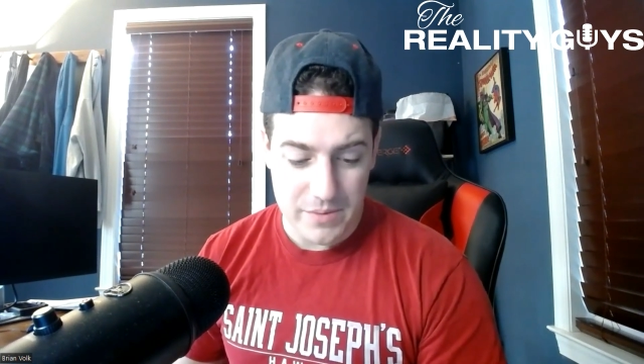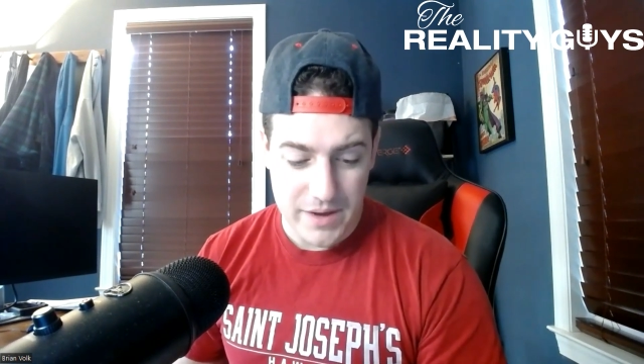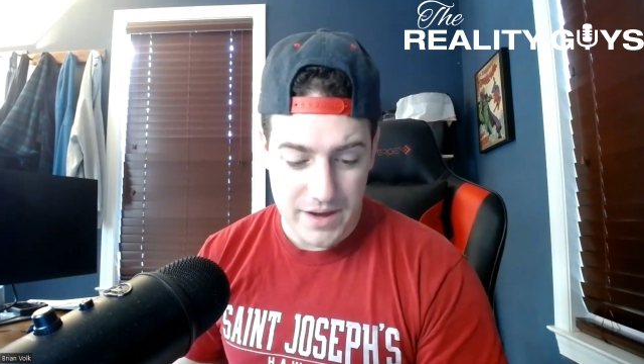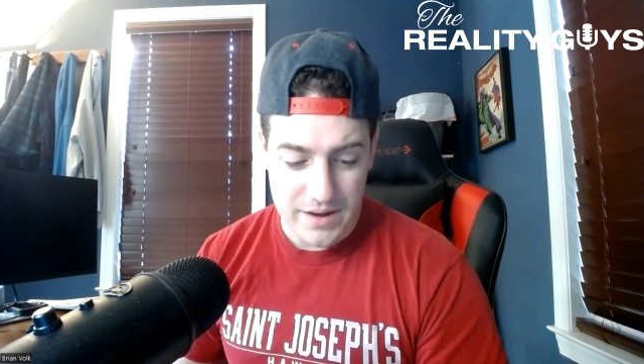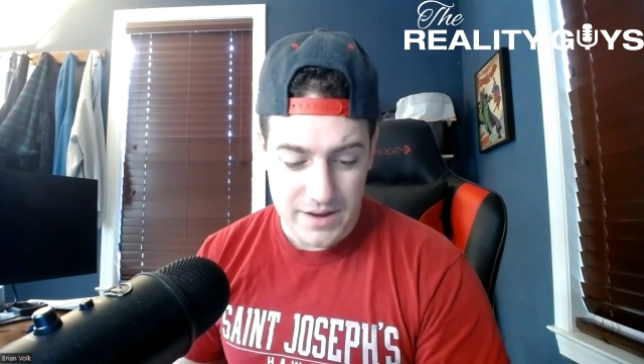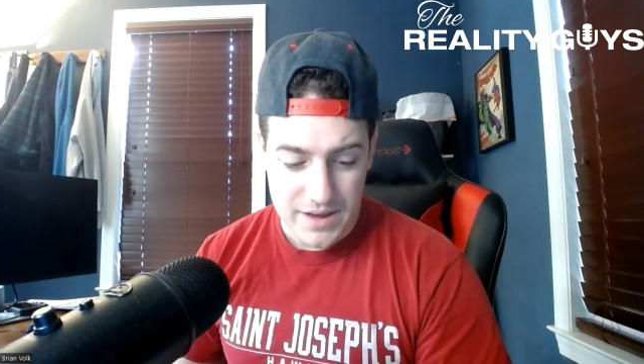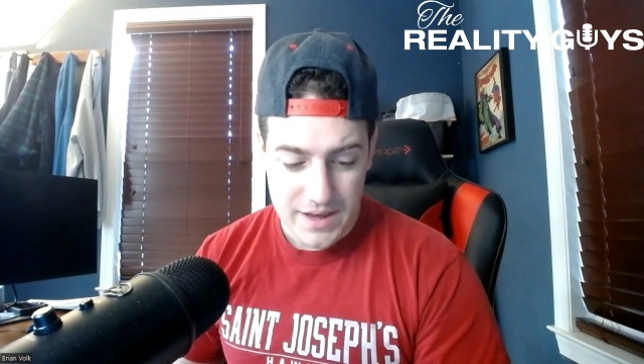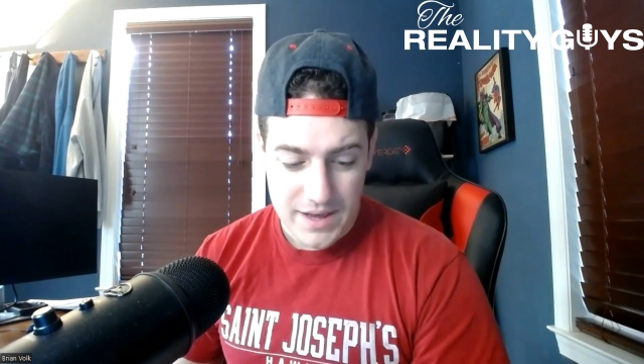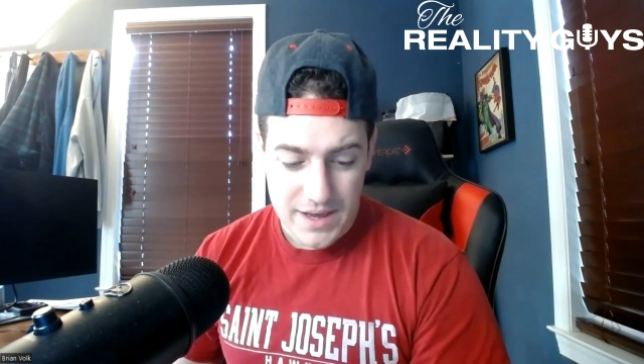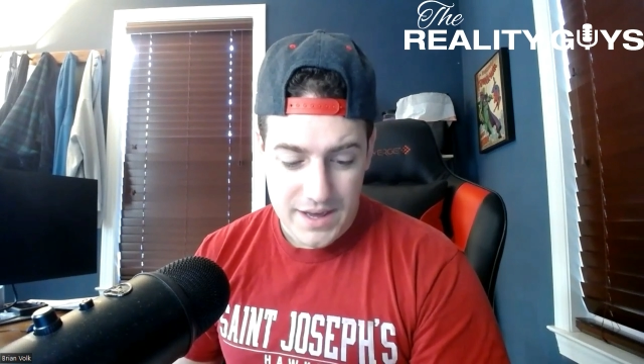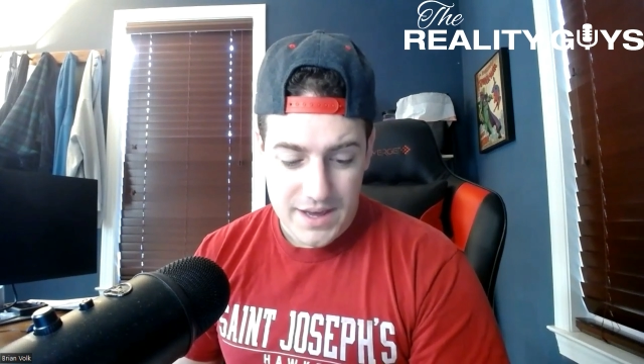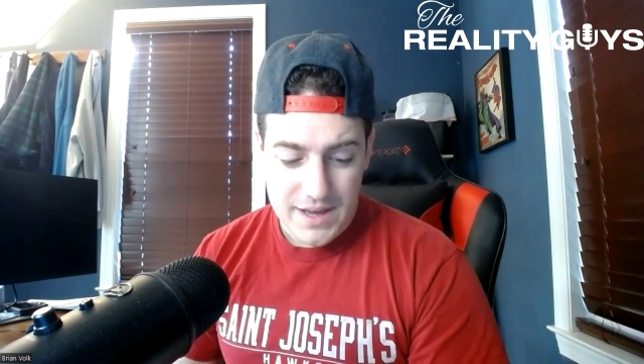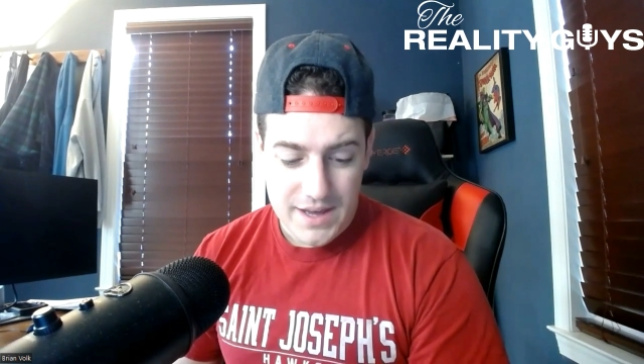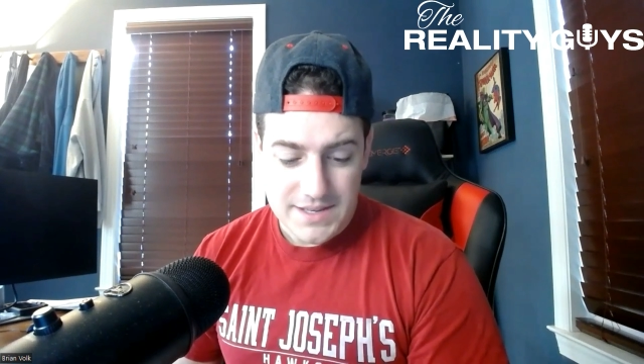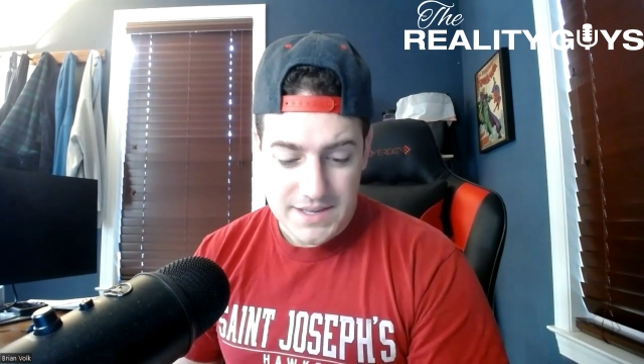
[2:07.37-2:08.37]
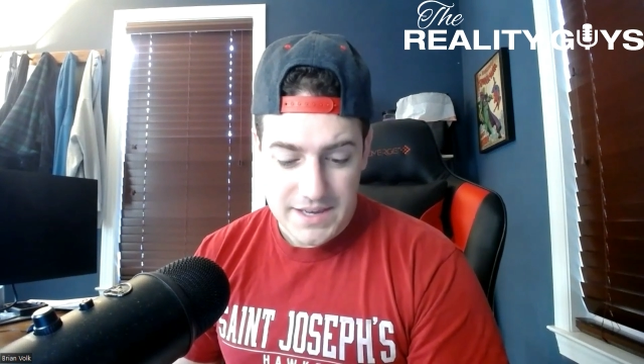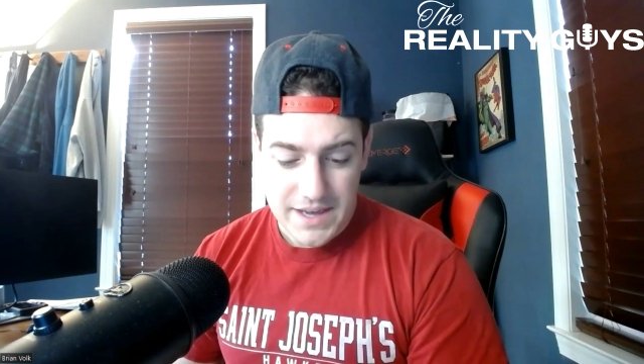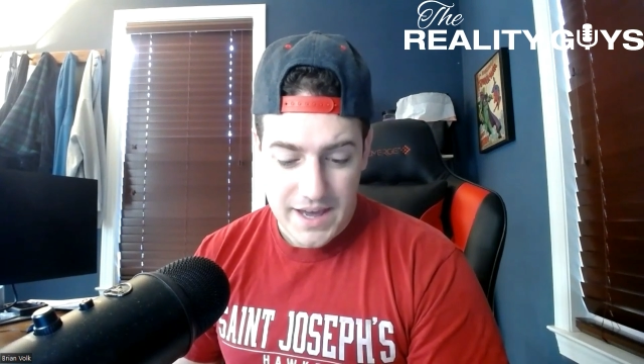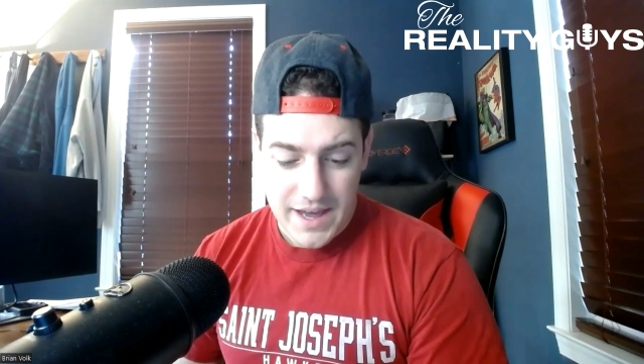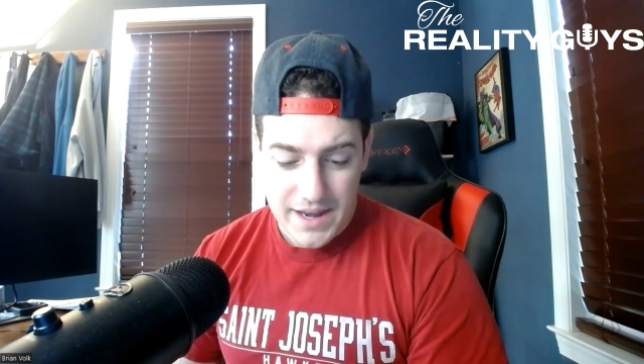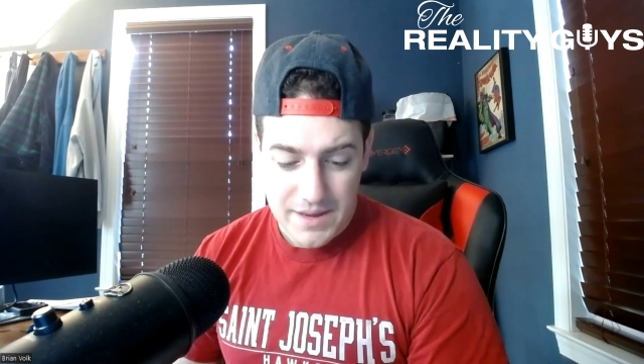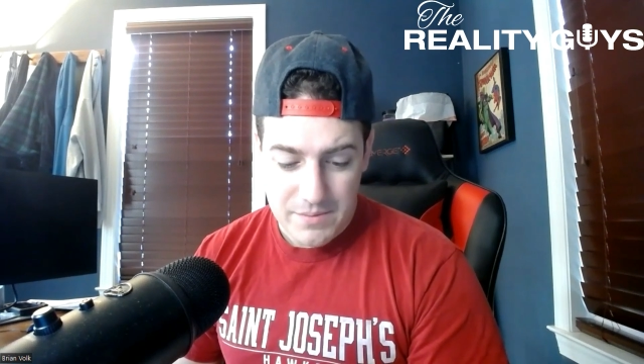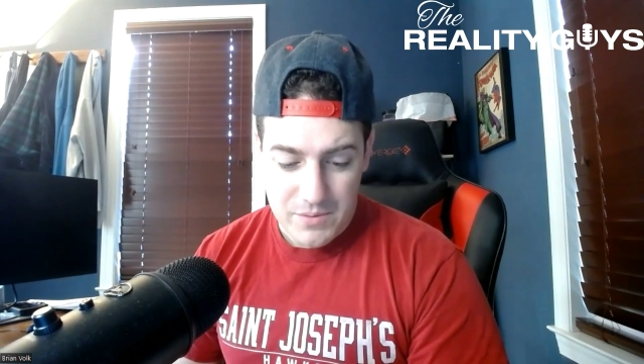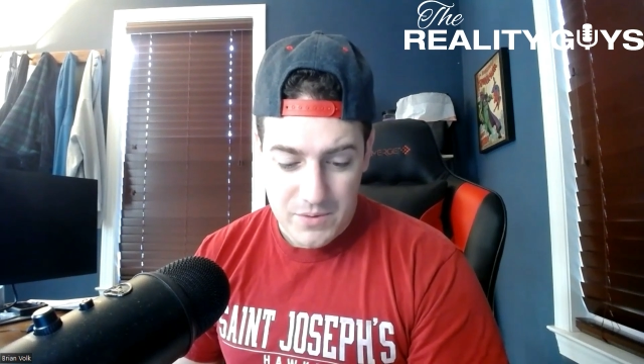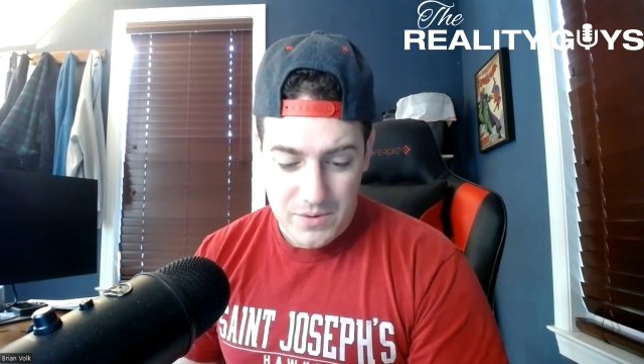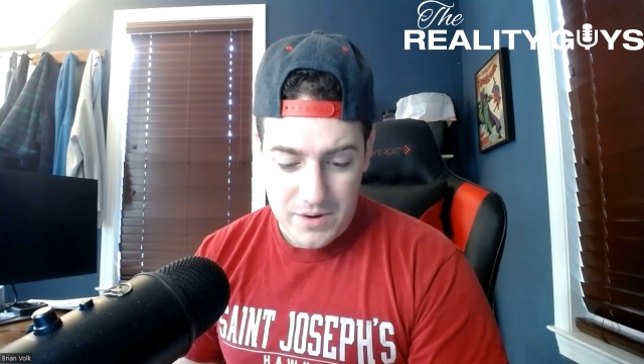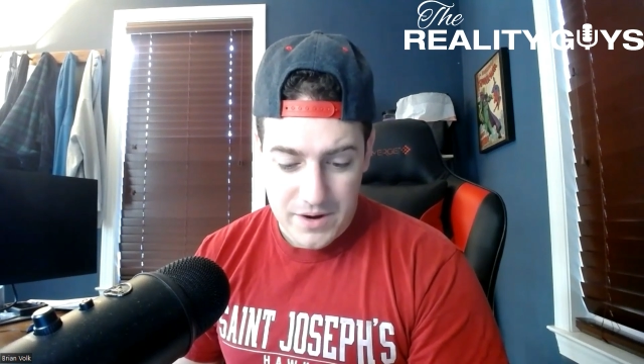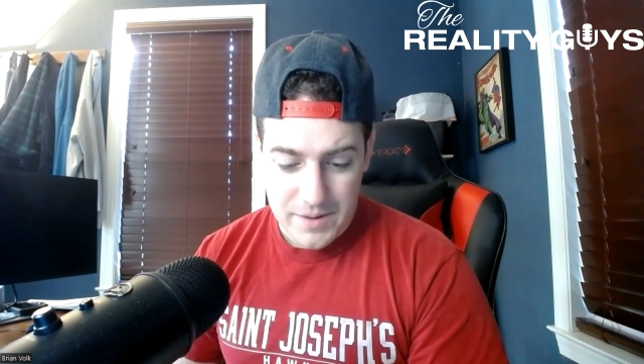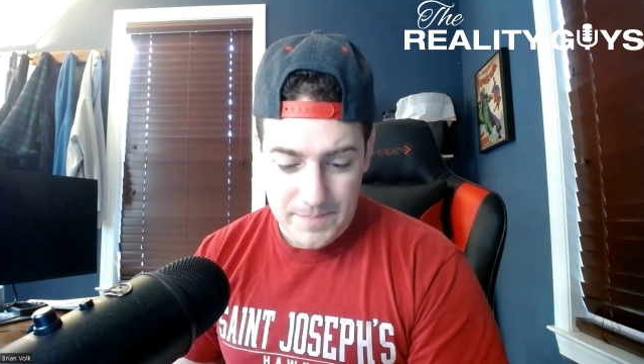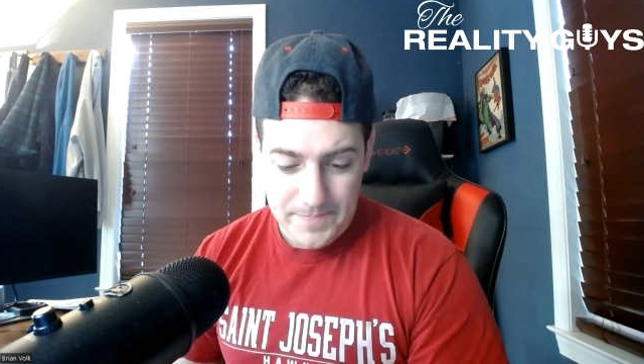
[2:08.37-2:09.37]
about Tia
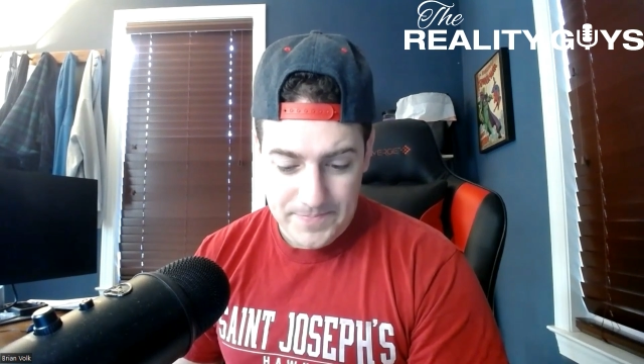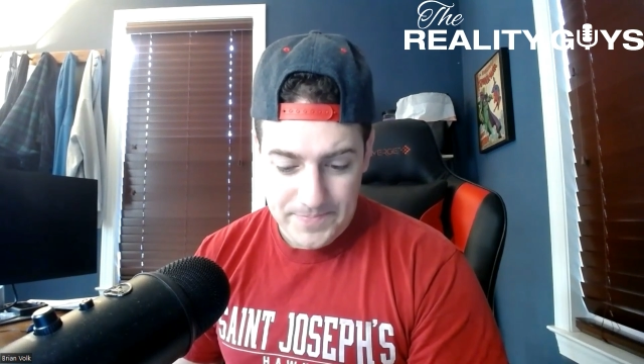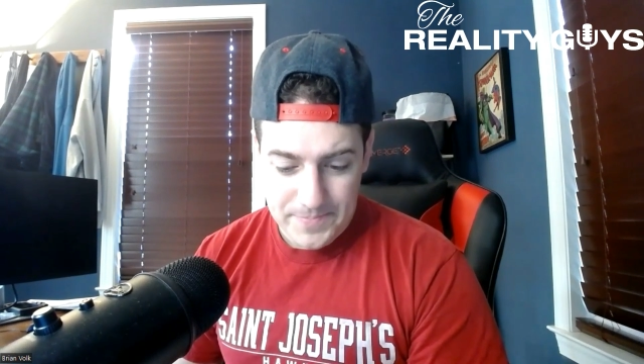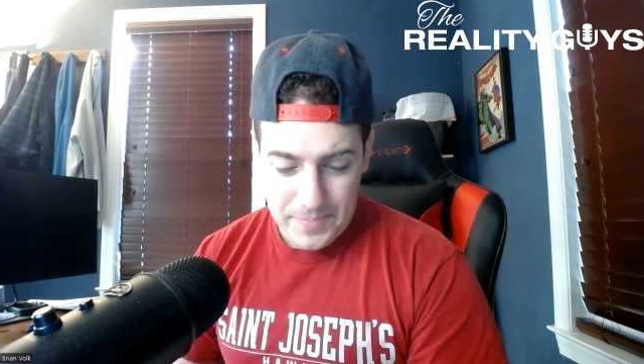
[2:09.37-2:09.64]
anymore."